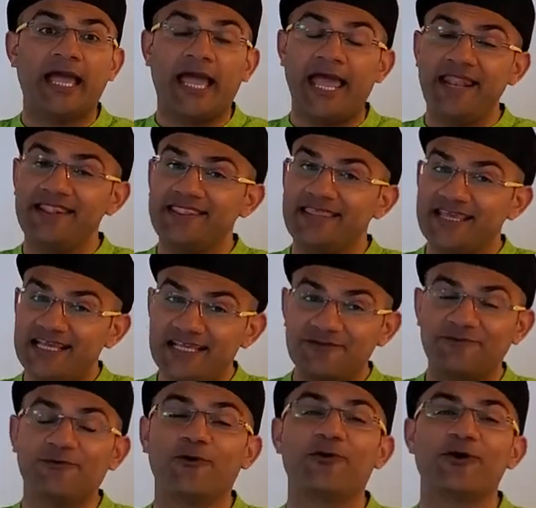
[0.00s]
And
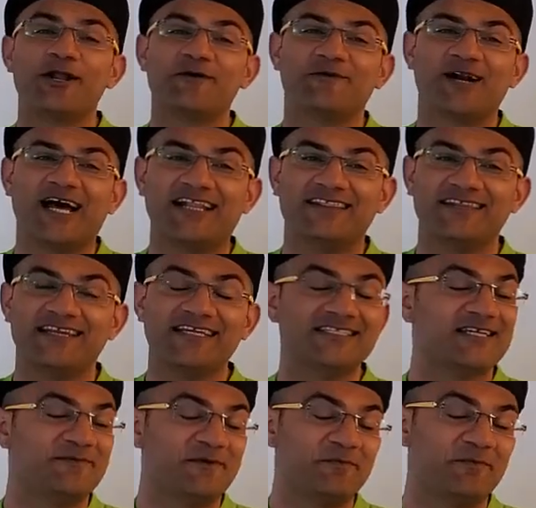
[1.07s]
these 4 Navaratris,
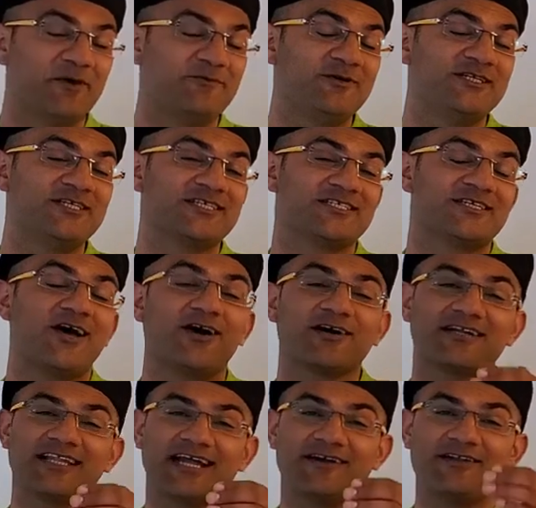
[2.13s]
remember we just
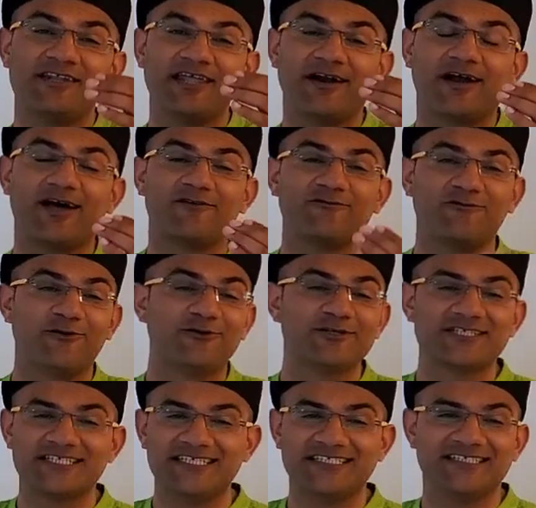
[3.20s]
talked that there are 4
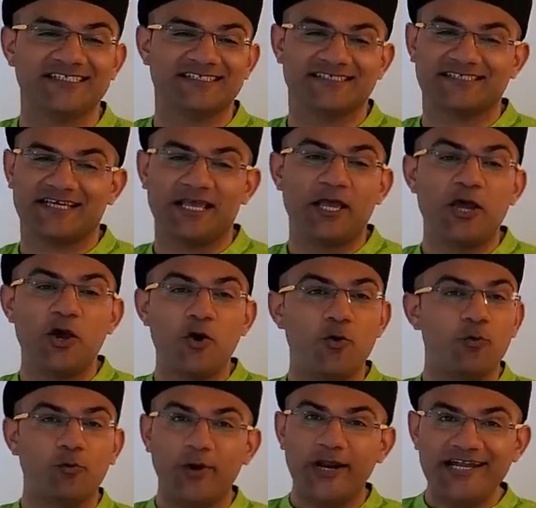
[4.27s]
seasons:
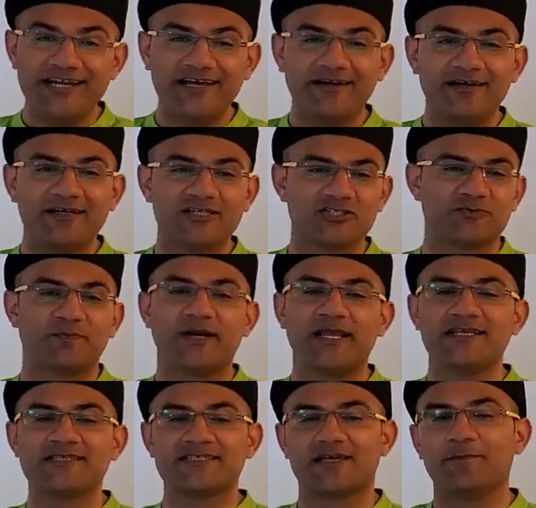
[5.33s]
winter,
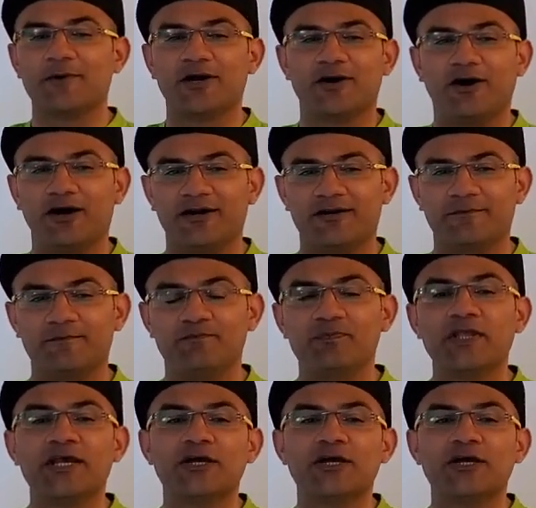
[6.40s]
spring, summer, autumn.